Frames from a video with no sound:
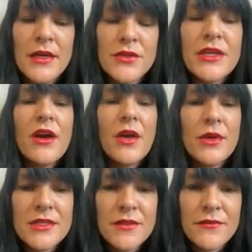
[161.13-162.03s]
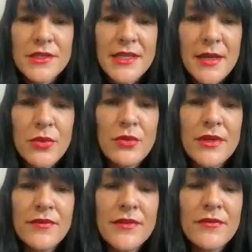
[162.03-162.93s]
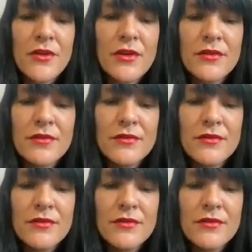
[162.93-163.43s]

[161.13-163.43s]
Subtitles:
drink ayahuasca, for example, if they've got